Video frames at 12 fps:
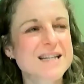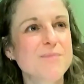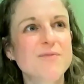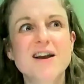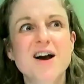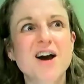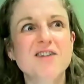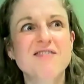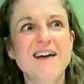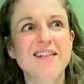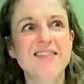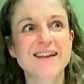something I
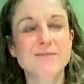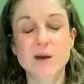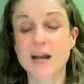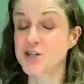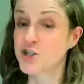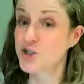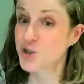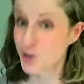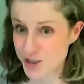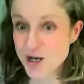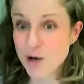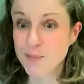felt that, well, I
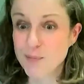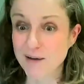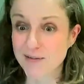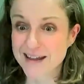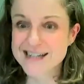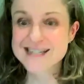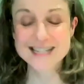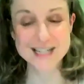should know about this.